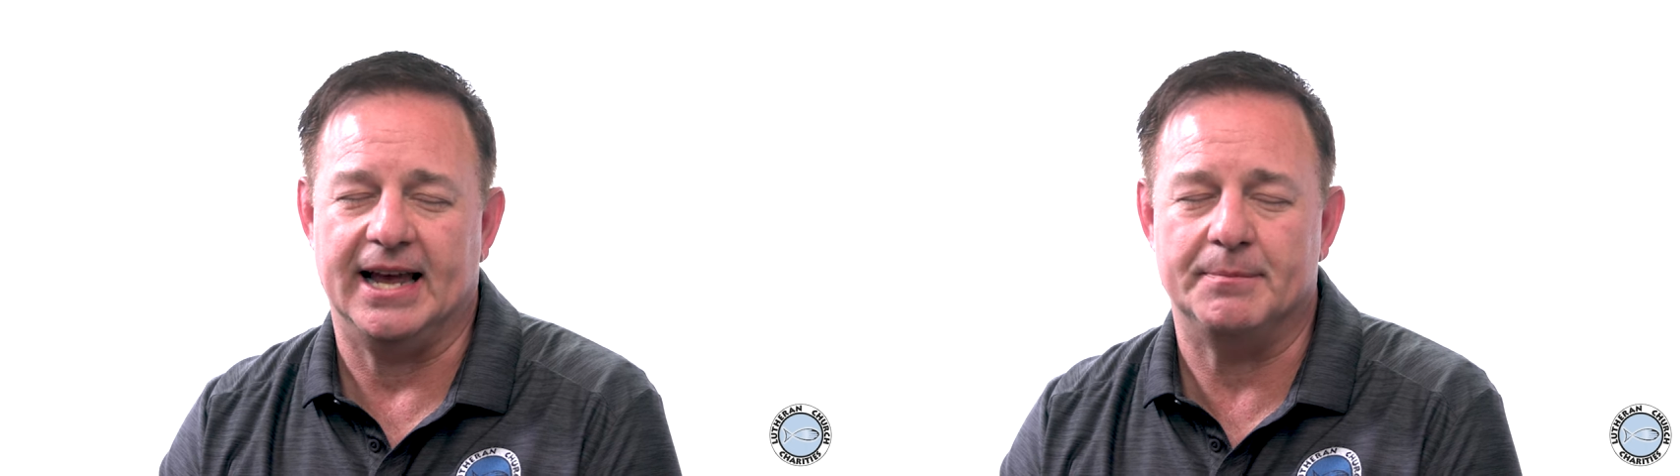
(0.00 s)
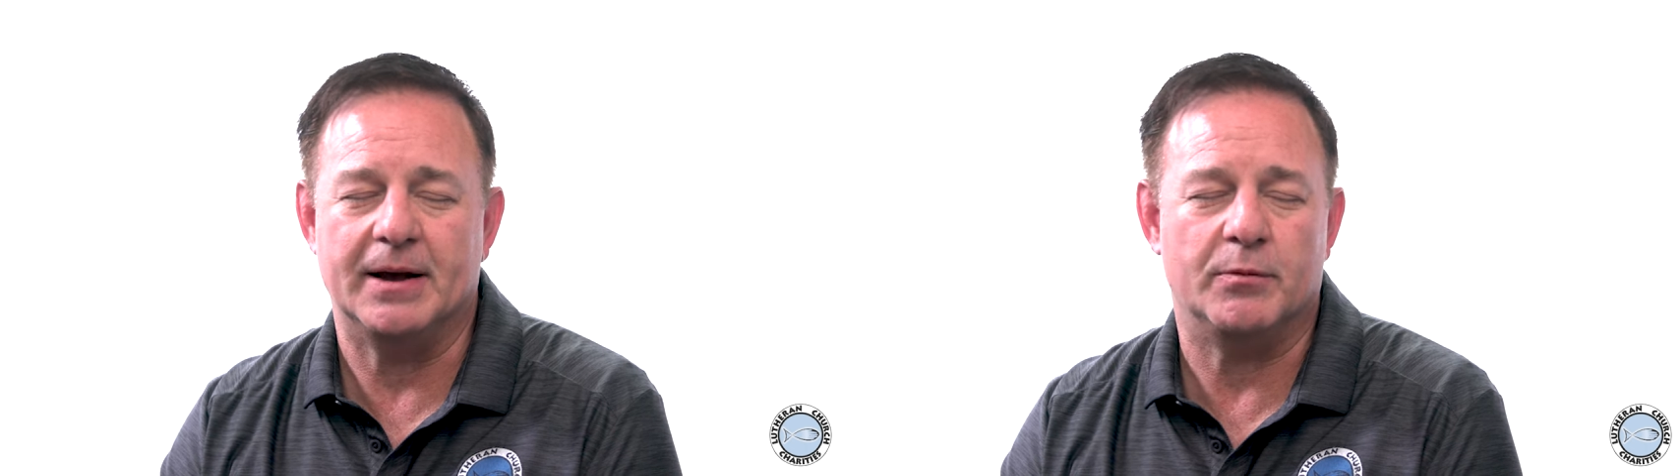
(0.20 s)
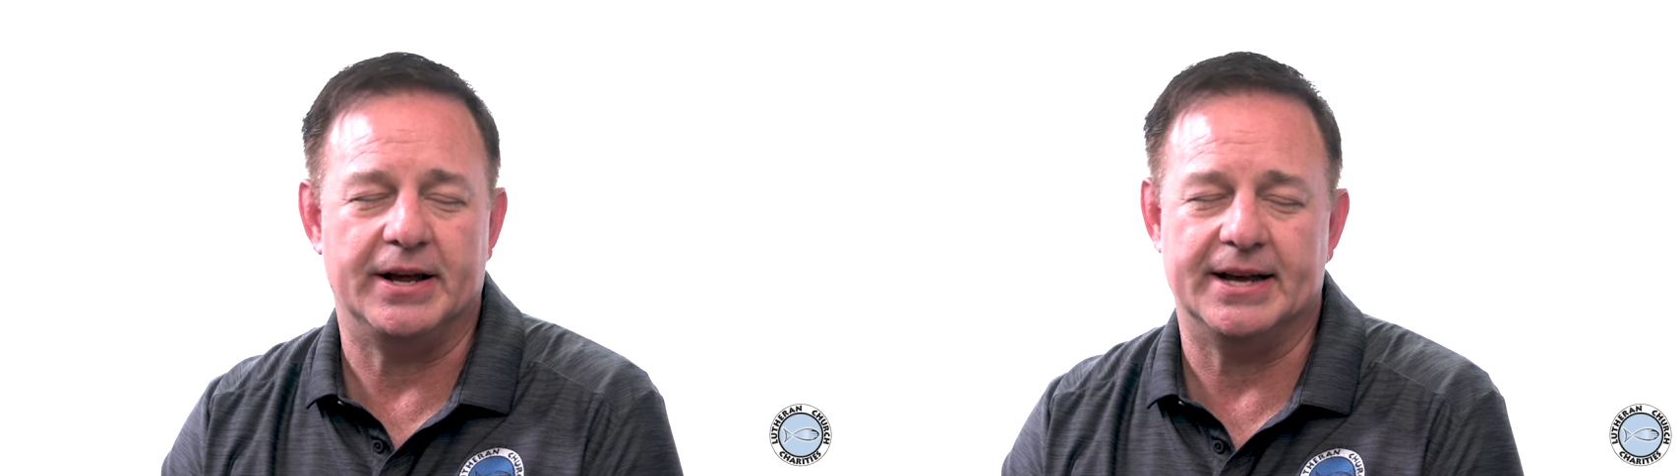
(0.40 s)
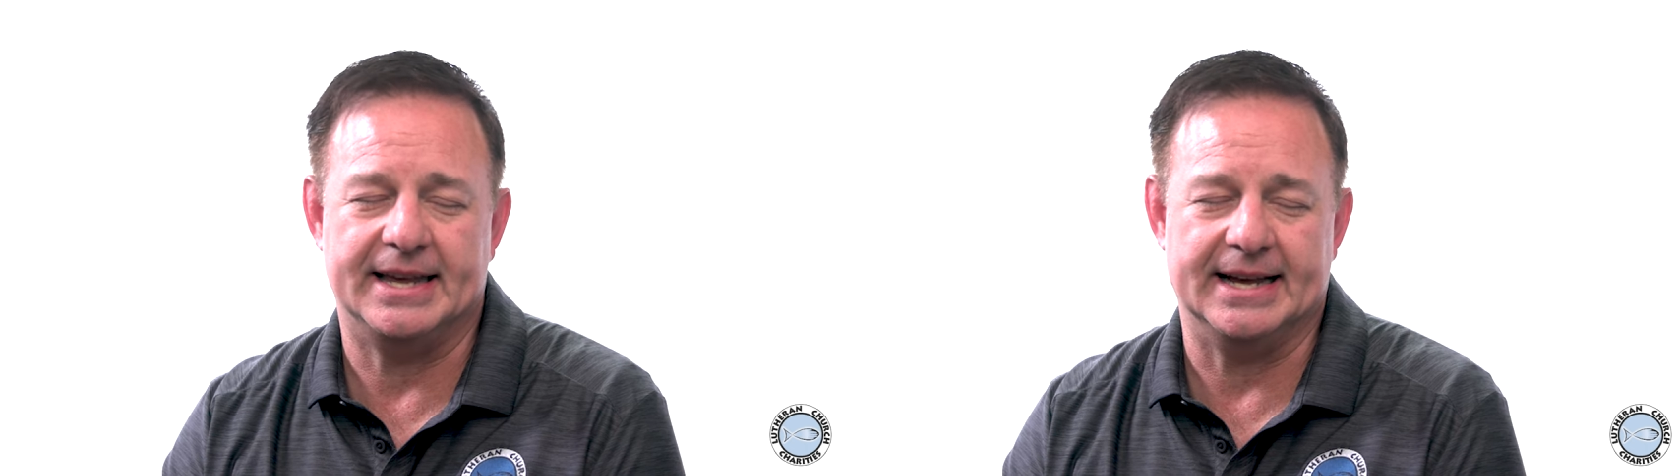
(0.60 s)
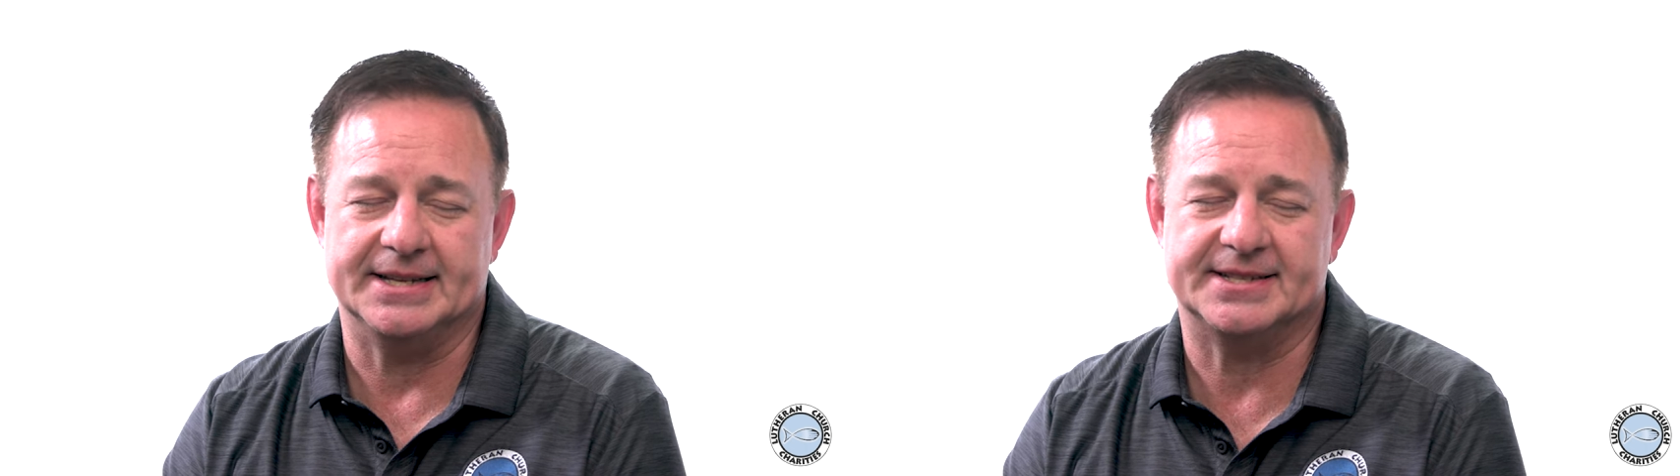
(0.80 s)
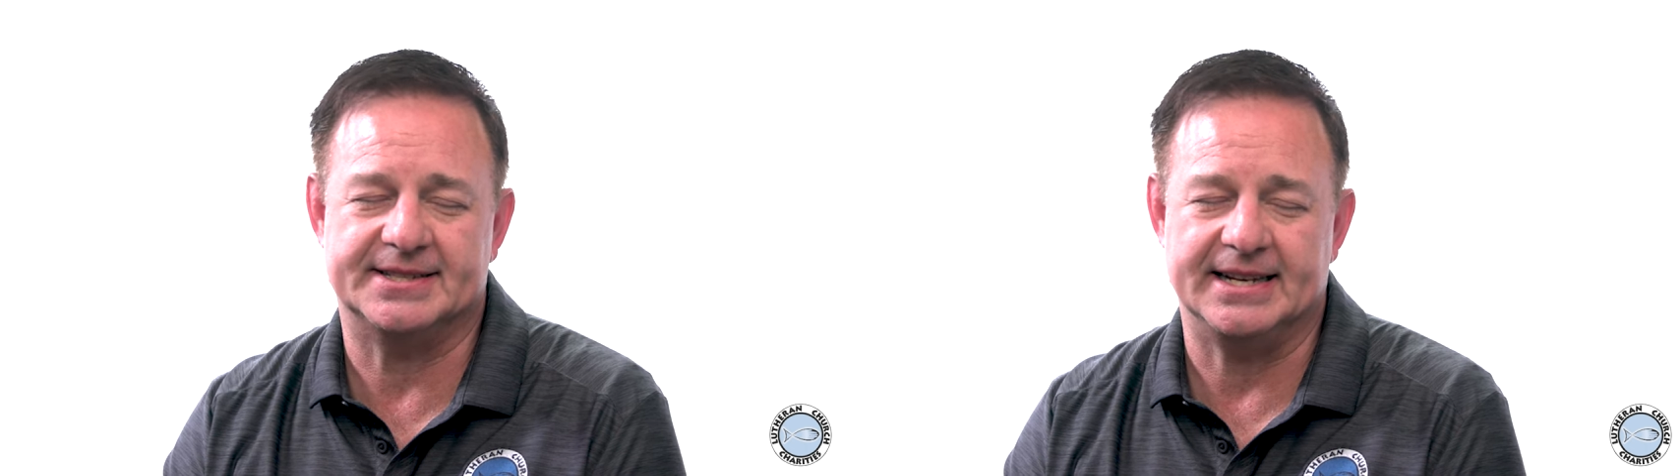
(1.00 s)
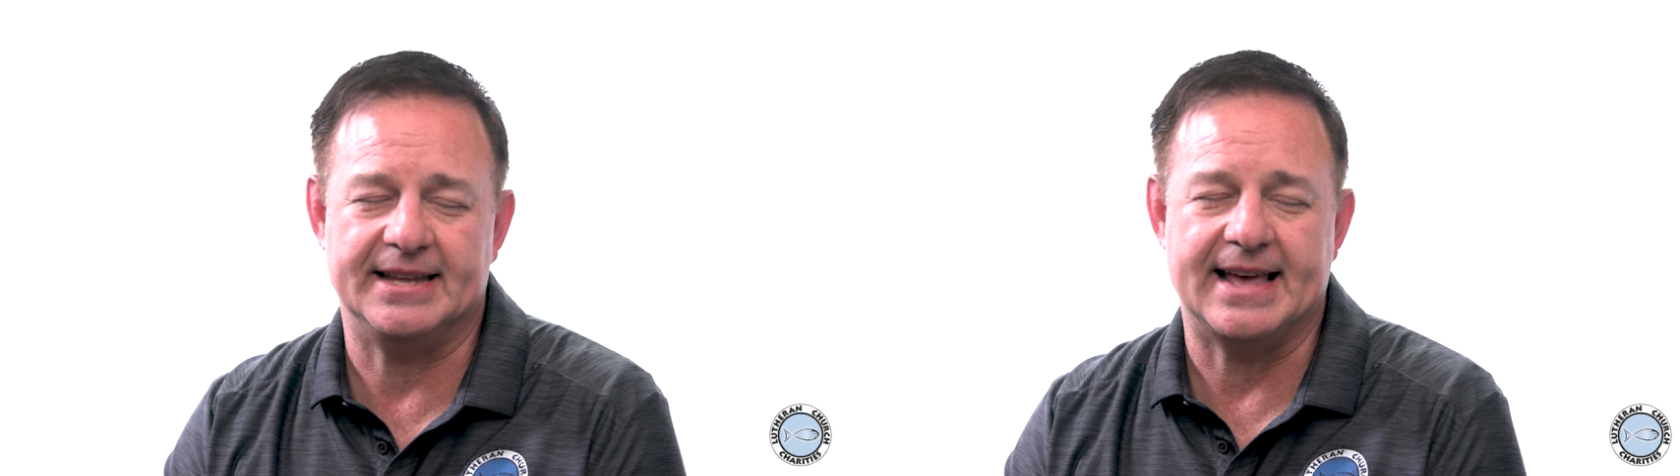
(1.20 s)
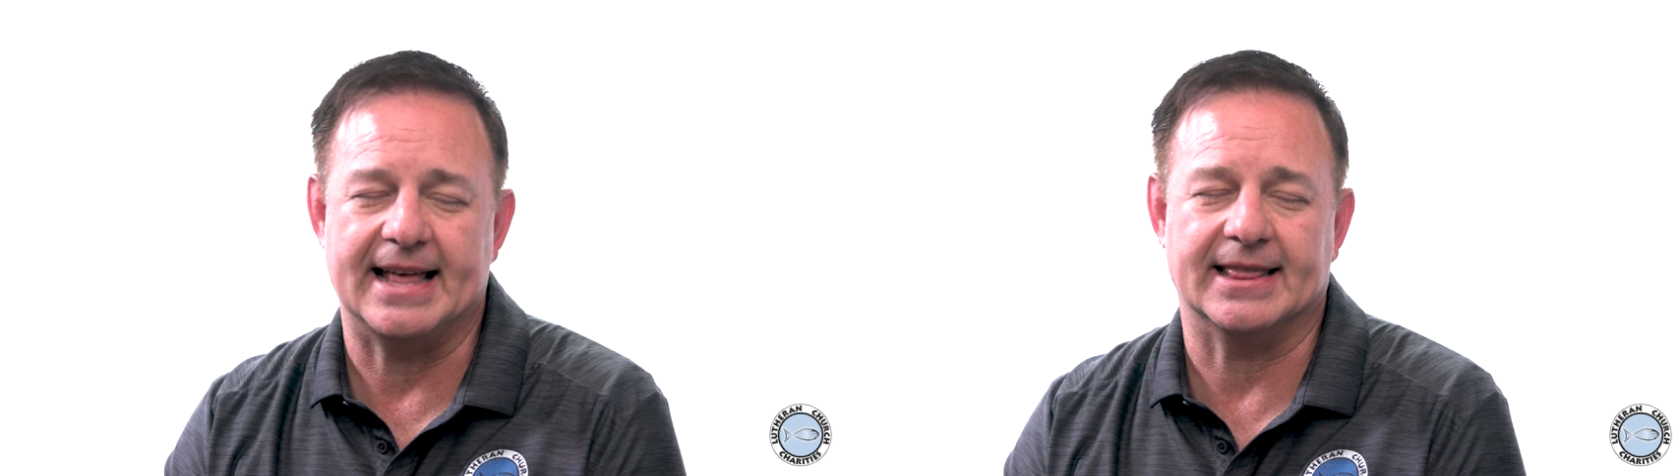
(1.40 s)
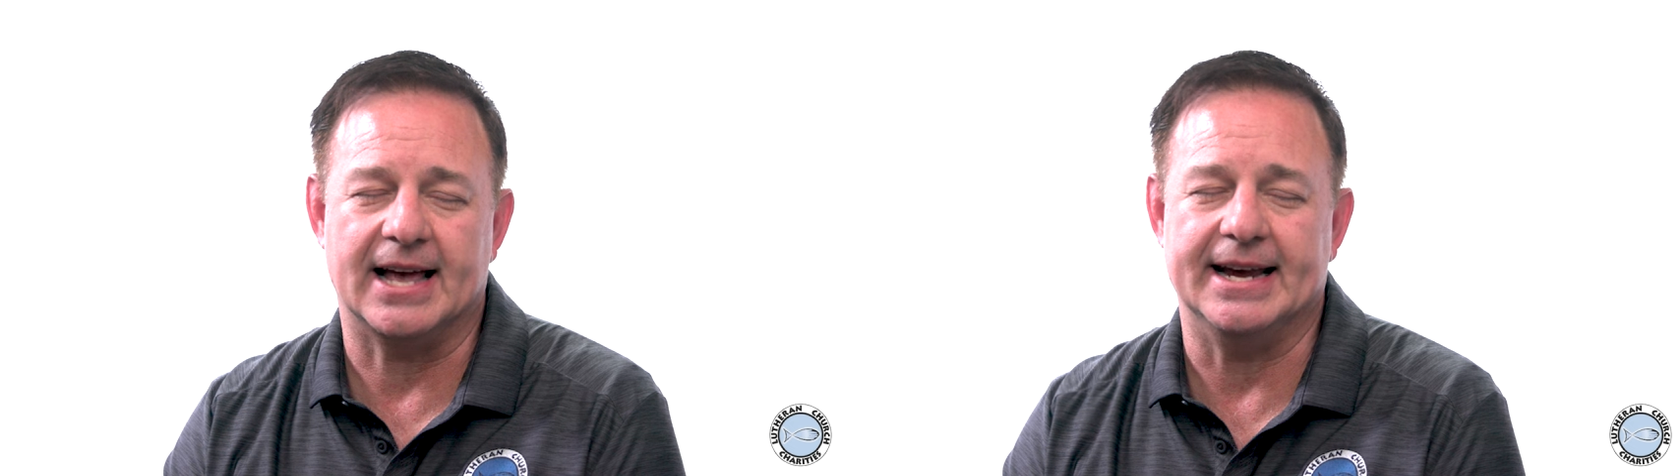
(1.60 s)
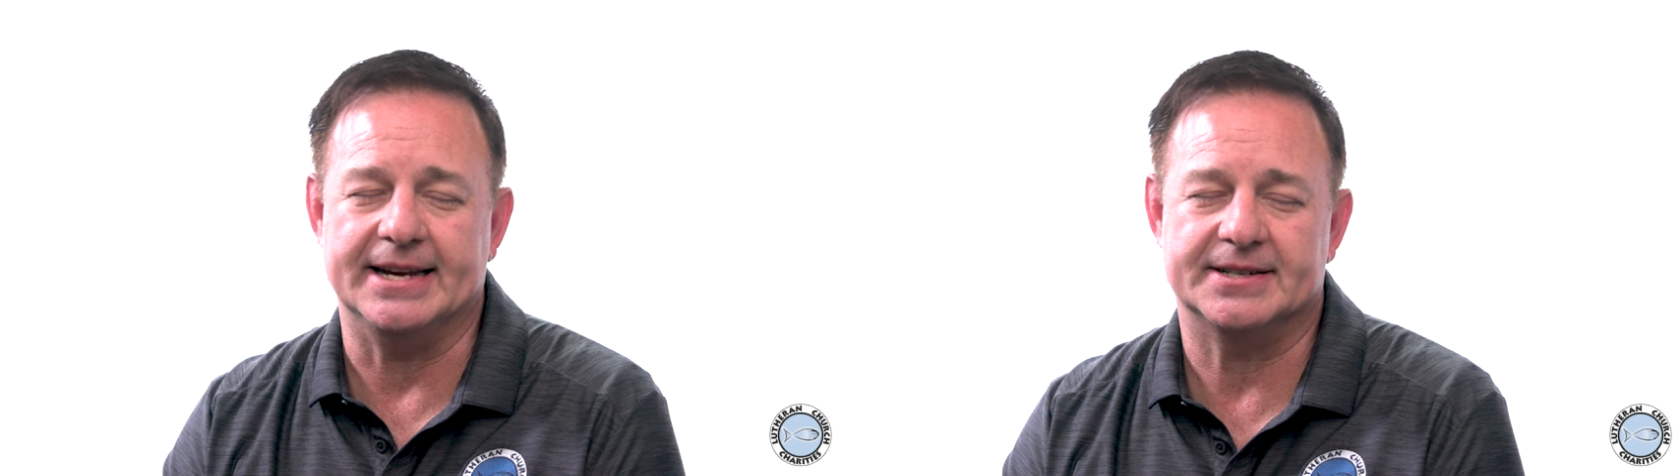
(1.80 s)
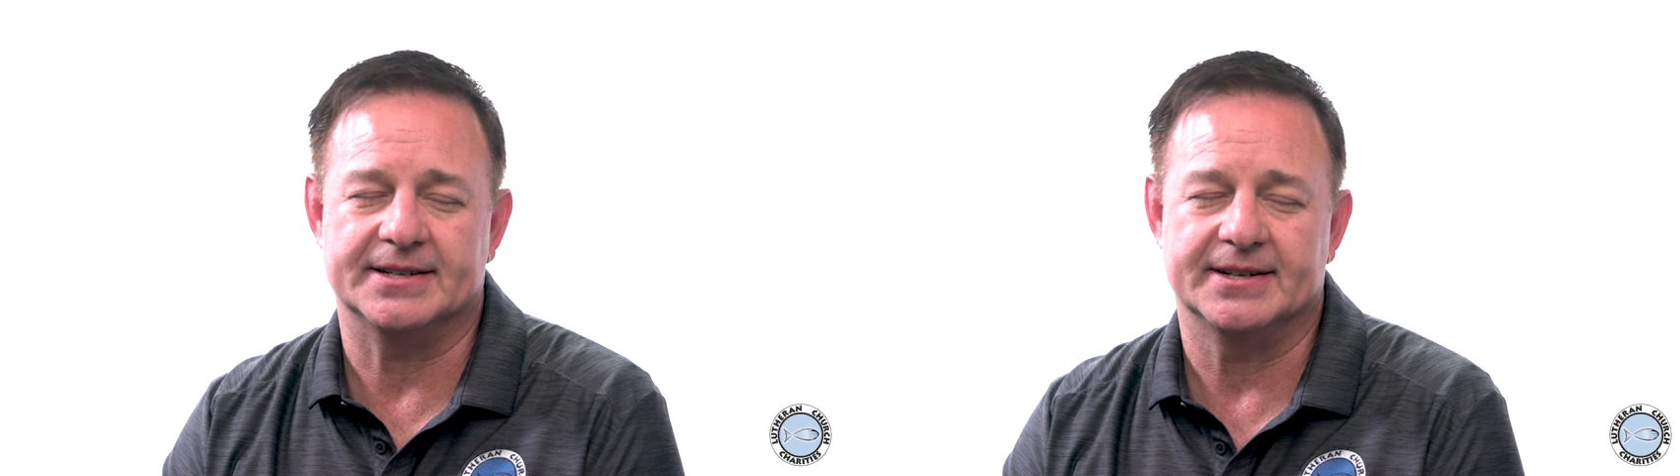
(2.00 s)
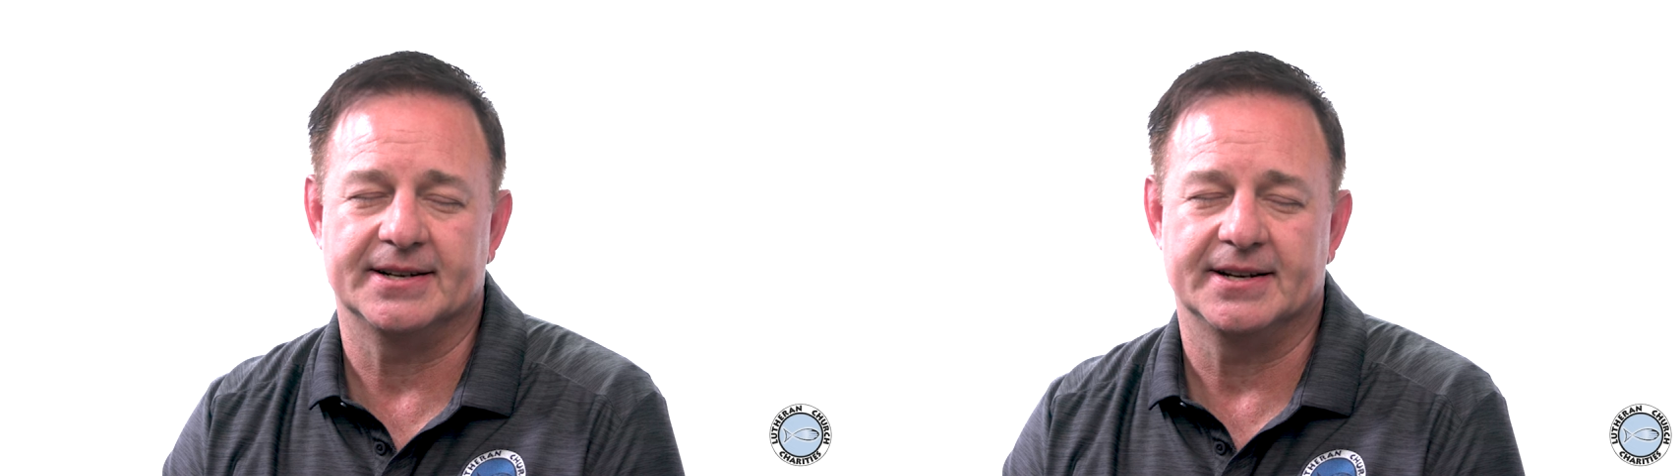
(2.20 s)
And may we again see that light